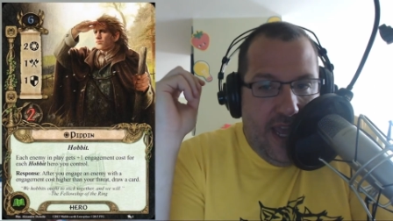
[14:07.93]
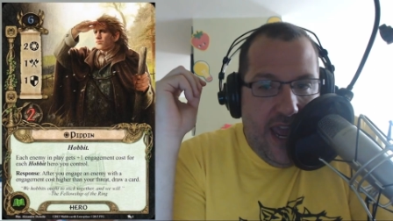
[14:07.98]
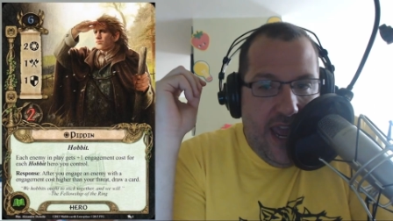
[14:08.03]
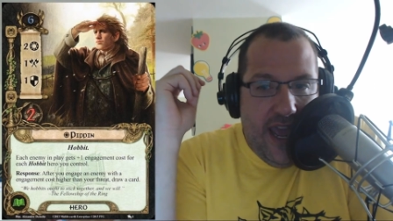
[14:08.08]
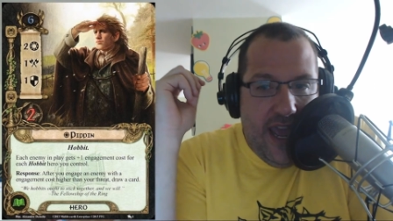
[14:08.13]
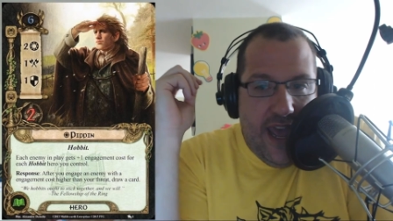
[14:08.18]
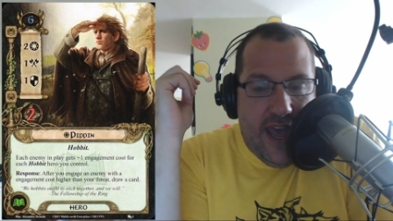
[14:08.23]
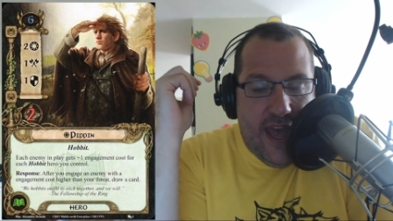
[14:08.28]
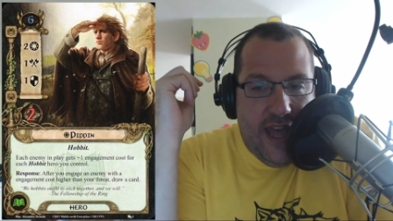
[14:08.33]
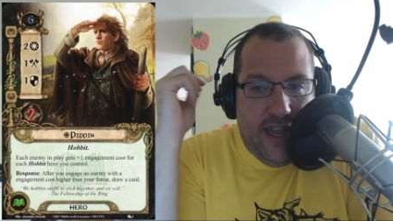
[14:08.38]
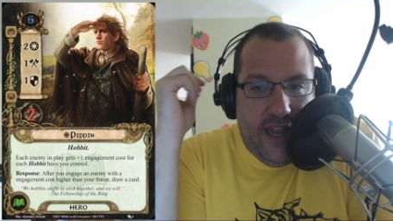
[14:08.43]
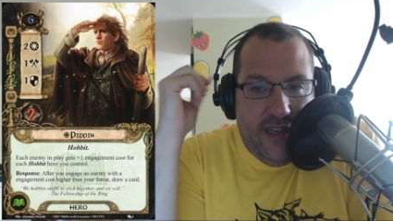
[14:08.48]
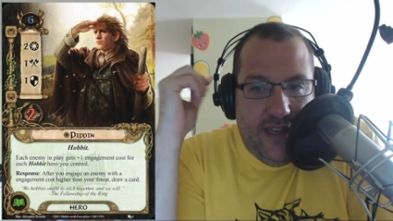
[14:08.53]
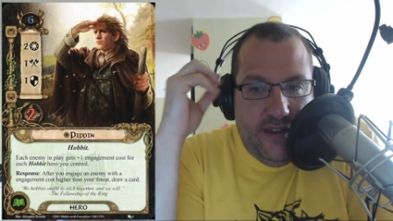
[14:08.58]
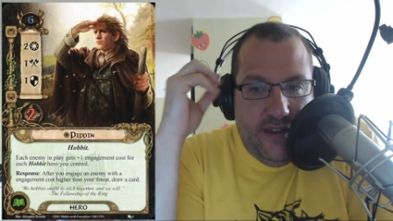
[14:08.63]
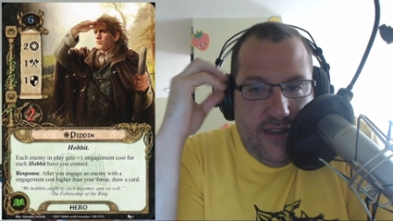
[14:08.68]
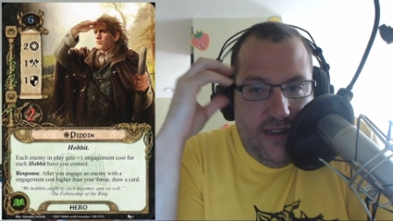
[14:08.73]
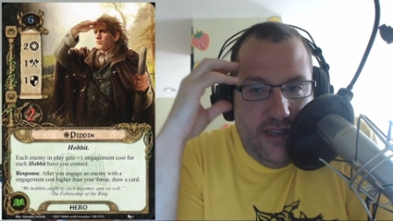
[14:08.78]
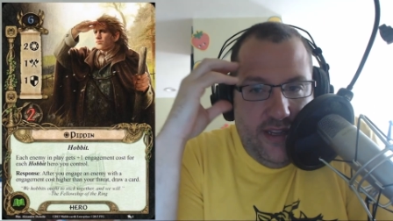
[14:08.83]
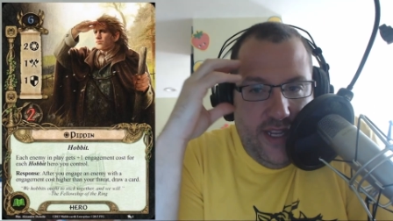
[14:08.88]

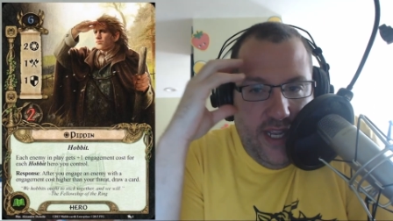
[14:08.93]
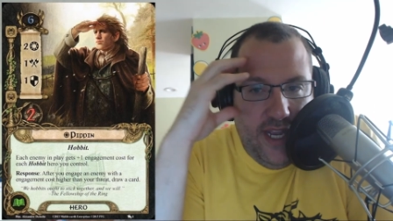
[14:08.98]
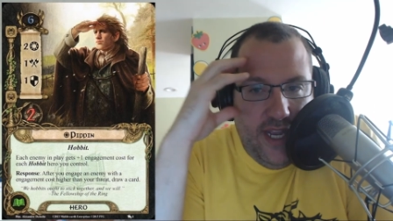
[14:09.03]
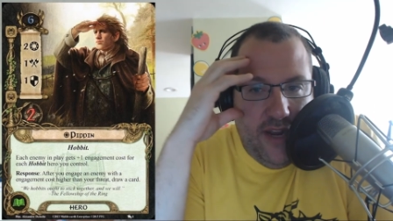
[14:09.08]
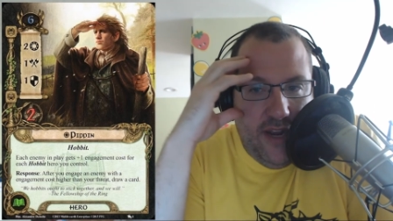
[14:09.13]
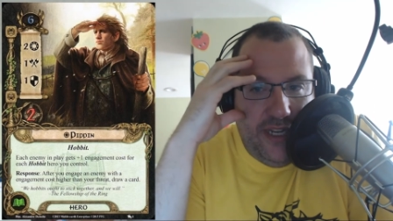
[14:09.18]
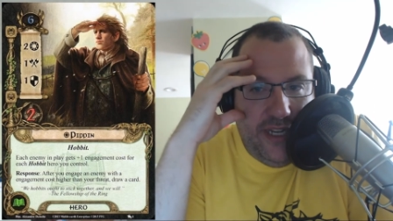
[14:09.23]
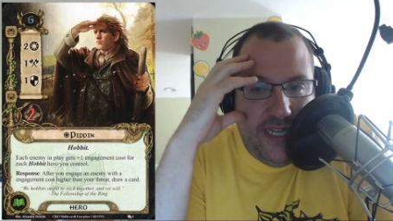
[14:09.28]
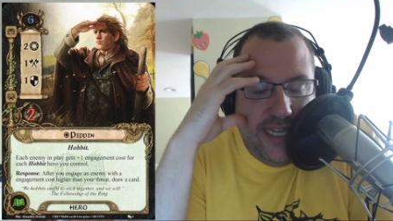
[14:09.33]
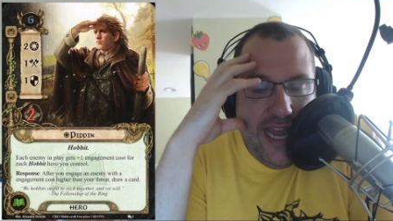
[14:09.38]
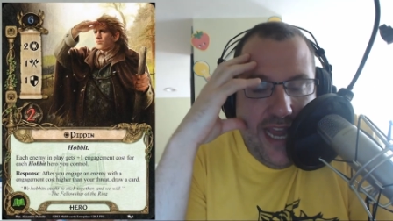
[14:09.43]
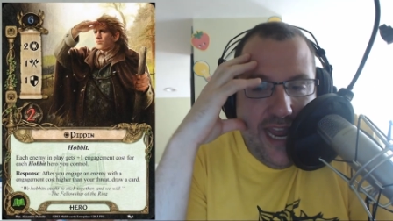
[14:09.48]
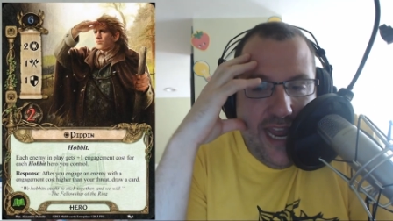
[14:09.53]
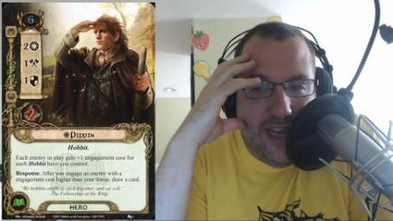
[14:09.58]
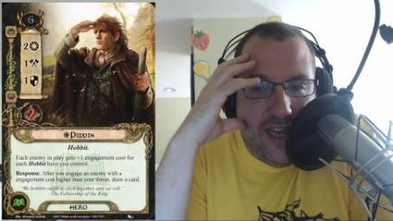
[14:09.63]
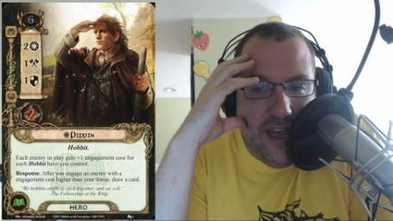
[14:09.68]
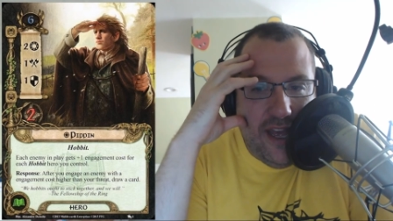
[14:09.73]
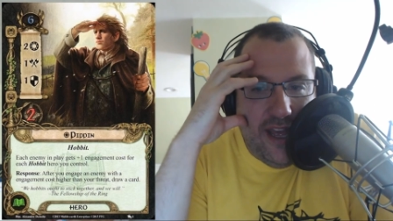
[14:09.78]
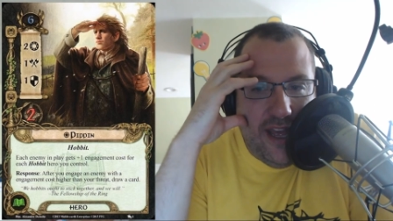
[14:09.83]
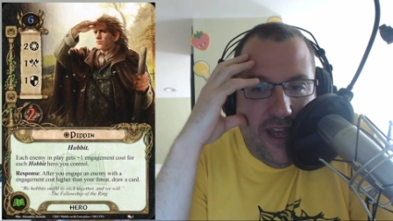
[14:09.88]
and you know, you
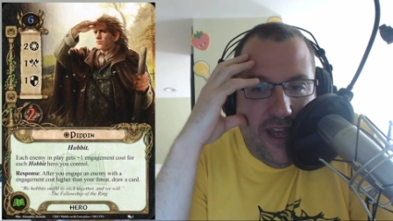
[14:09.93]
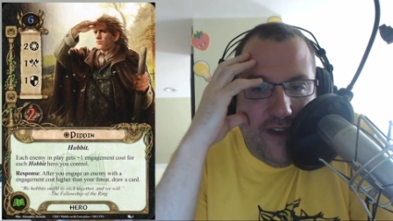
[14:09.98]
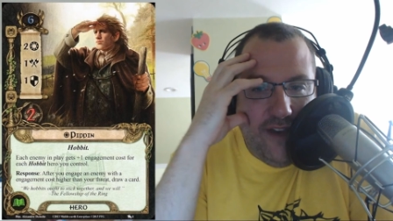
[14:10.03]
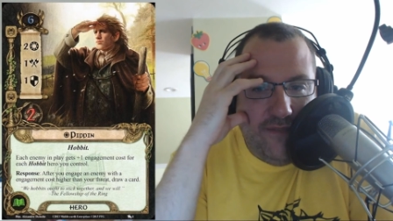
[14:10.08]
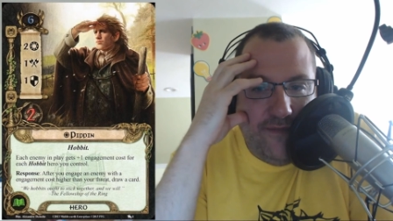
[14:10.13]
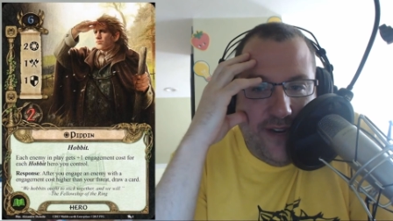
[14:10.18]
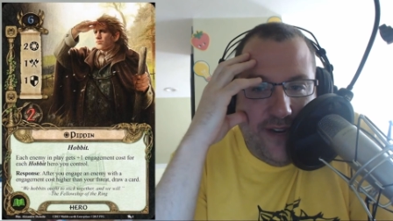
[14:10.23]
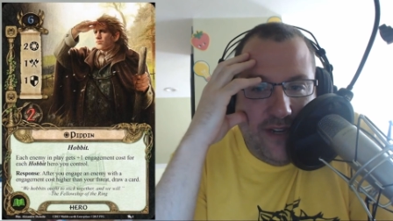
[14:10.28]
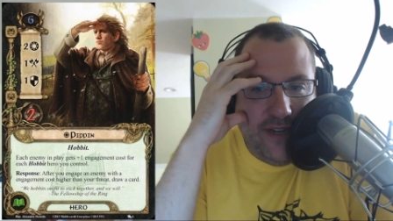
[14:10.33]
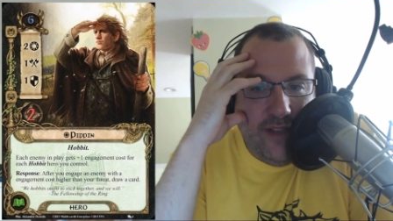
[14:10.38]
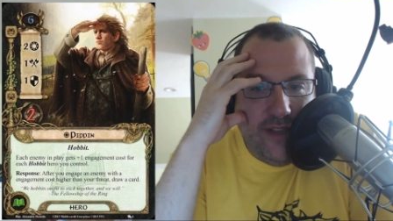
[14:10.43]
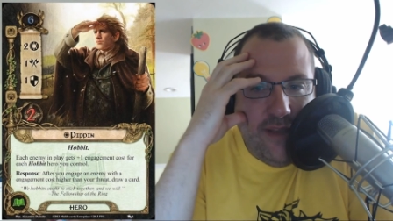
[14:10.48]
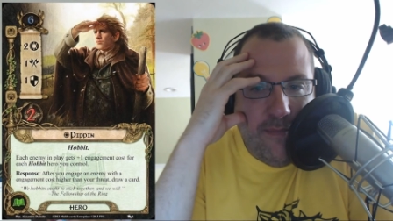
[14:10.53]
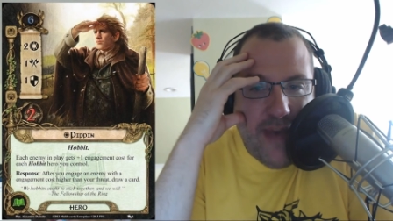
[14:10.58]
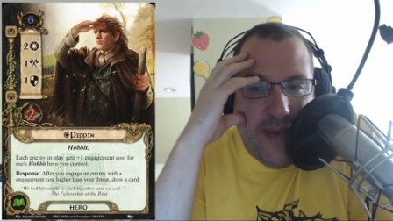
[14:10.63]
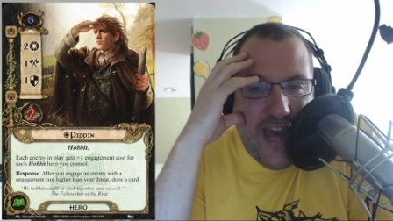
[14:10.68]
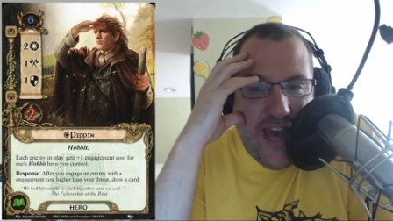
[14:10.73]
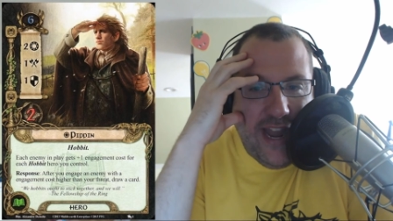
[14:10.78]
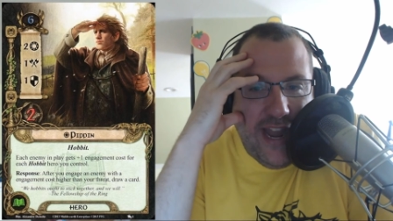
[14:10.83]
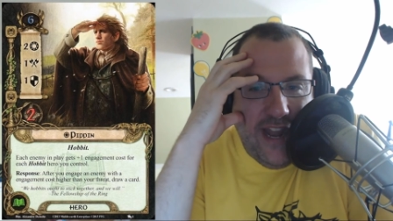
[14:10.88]
take a, a fairly
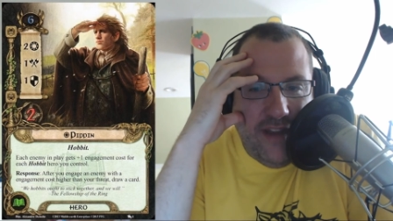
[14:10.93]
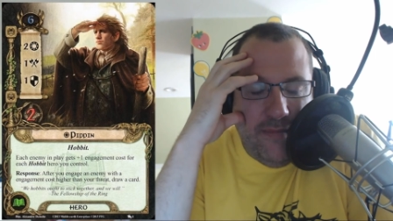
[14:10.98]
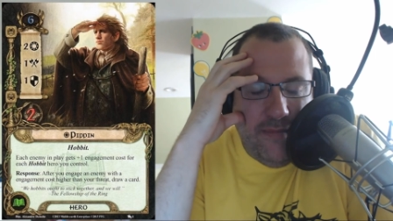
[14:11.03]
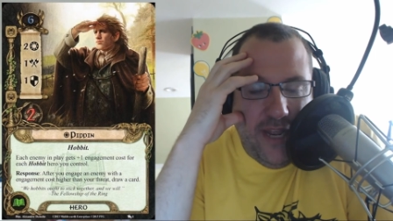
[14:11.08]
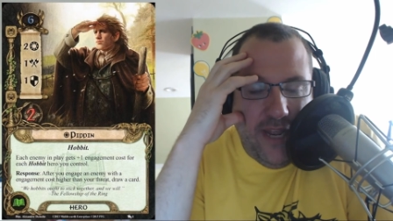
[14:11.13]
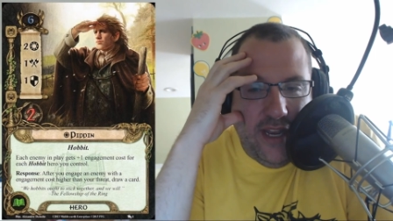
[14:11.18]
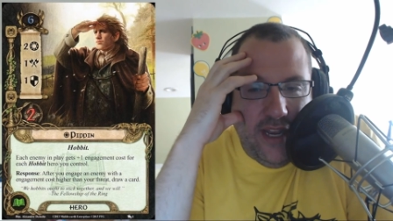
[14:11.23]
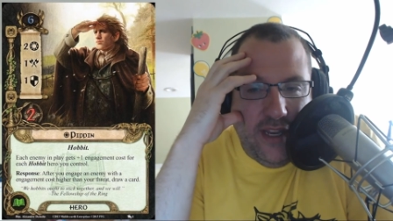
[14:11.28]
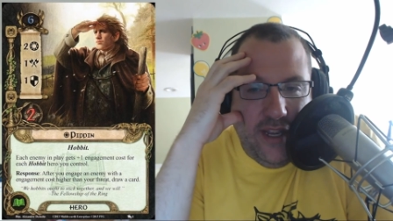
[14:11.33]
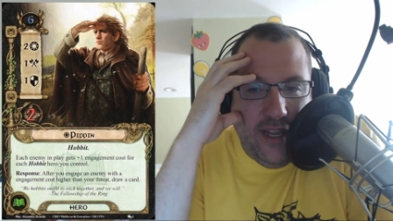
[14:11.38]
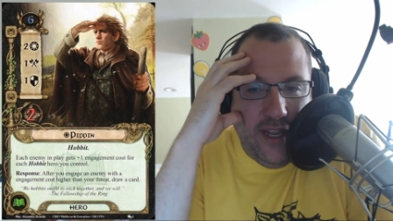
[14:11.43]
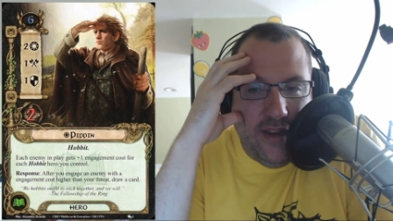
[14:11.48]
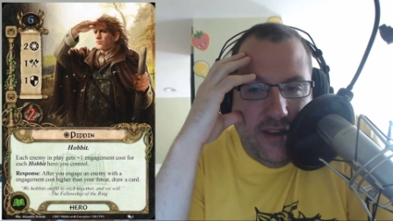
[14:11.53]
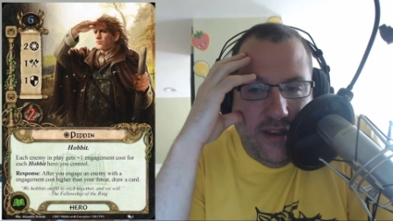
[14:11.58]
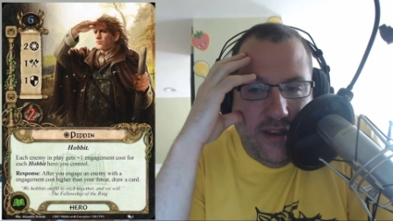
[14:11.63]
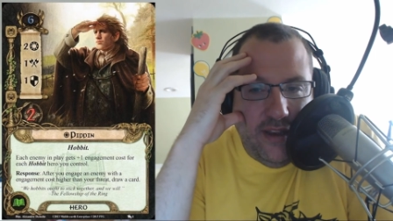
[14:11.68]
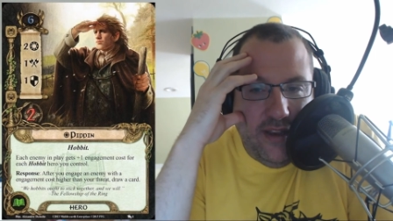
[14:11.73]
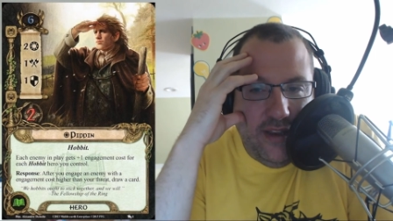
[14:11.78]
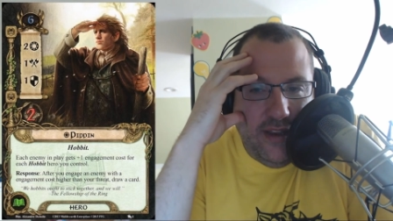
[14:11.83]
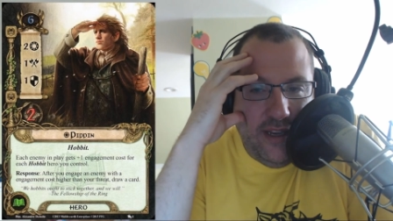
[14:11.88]
bad enemy and you
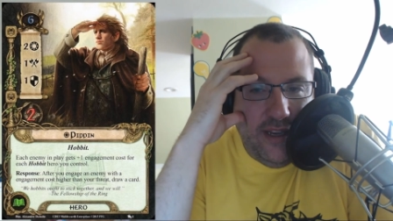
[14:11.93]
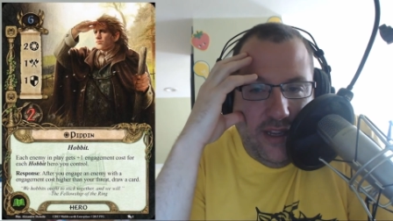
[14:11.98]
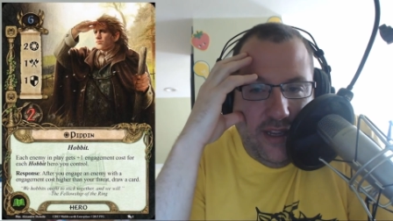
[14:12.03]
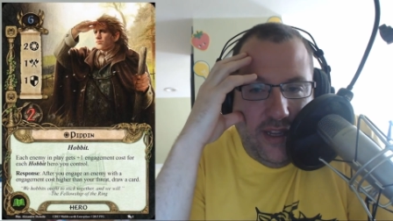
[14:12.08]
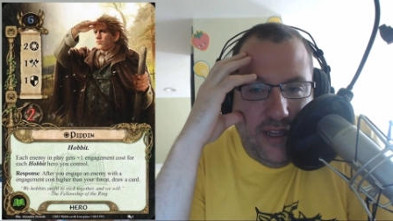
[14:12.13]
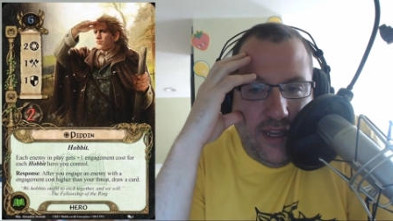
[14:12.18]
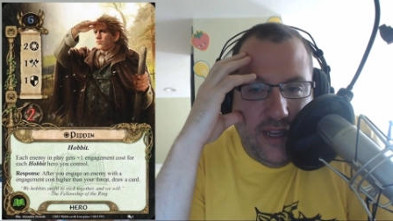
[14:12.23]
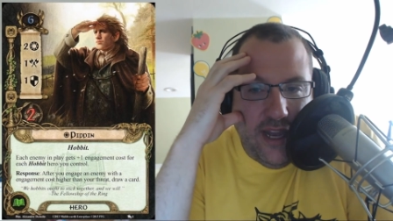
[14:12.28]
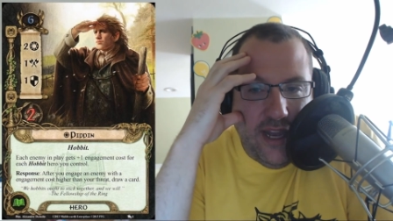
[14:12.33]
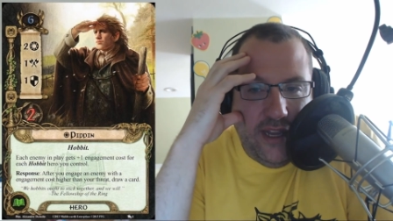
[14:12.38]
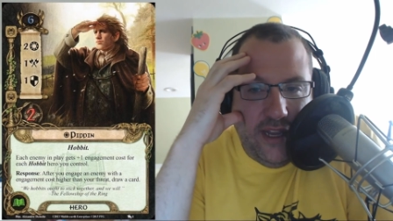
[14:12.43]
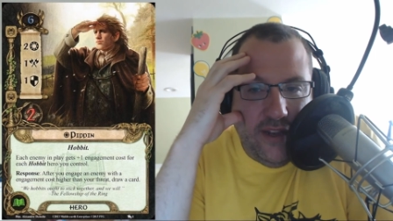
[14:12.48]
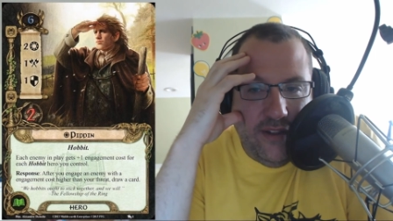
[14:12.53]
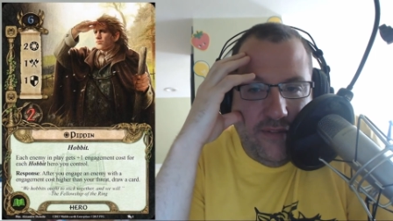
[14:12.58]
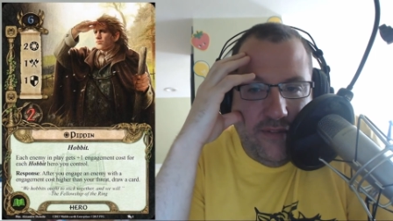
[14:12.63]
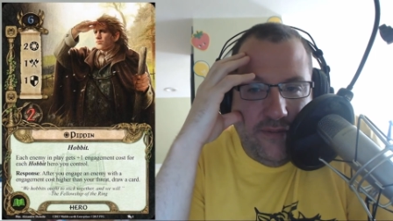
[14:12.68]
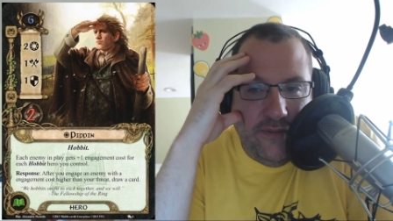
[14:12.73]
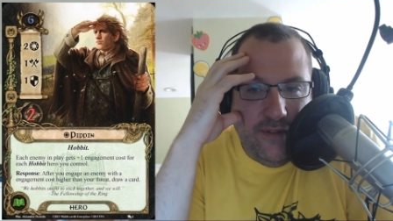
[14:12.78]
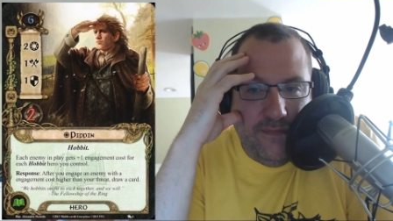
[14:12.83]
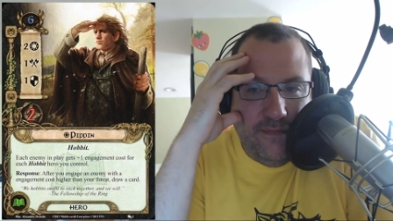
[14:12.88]
can you can kind
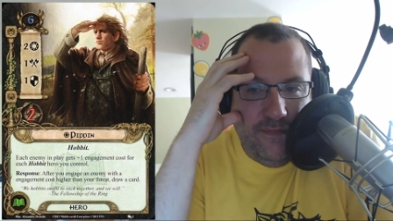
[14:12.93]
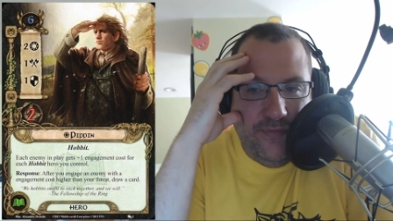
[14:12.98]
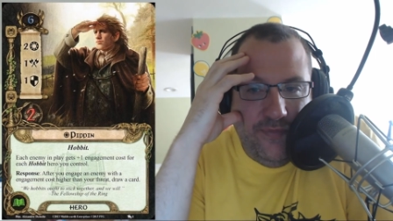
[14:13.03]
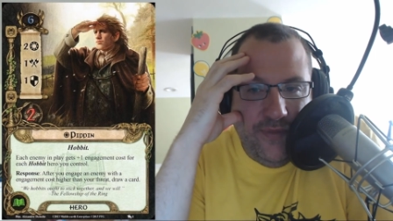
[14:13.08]
of